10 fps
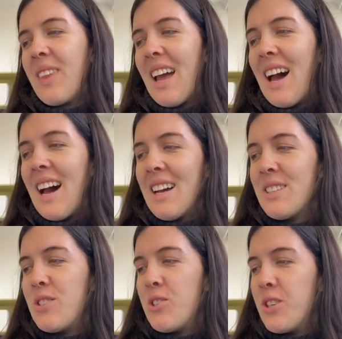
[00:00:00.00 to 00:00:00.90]

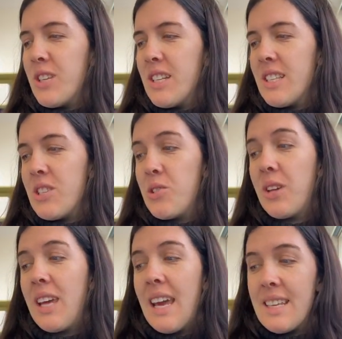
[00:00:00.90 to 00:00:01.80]
ask students to
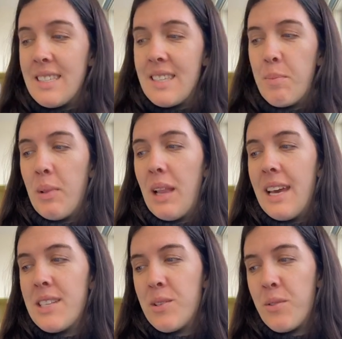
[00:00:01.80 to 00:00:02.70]
guess the
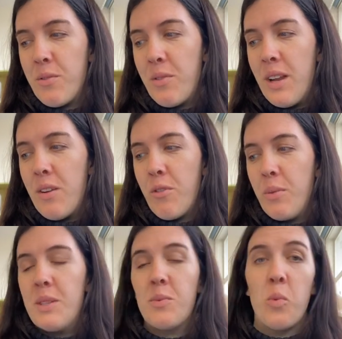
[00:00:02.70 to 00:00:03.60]
place or event from
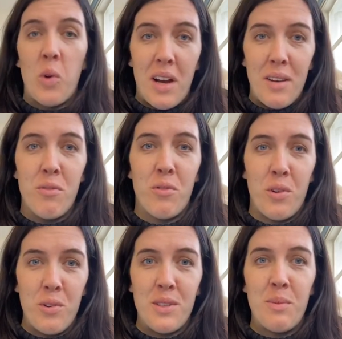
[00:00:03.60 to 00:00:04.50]
this one
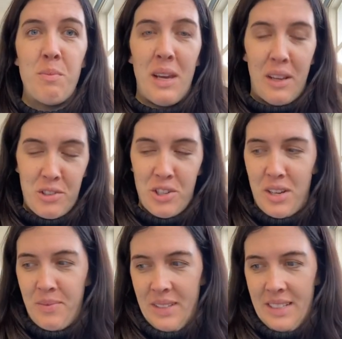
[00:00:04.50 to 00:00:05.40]
frozen picture.
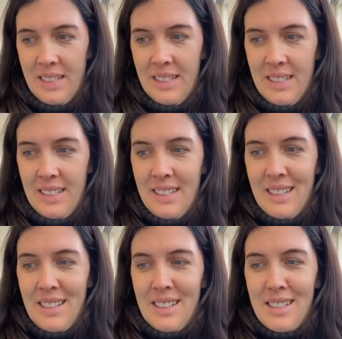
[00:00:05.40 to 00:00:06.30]

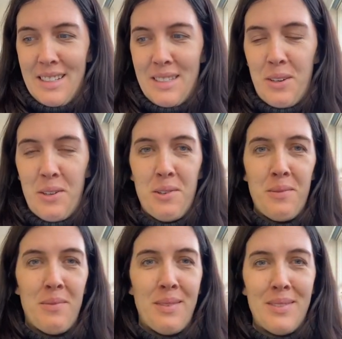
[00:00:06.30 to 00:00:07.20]
So,
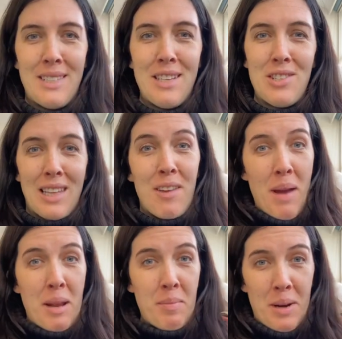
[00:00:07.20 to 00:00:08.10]
essentially, they've
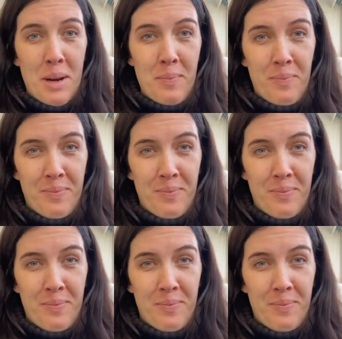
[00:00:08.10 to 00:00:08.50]
made a mime.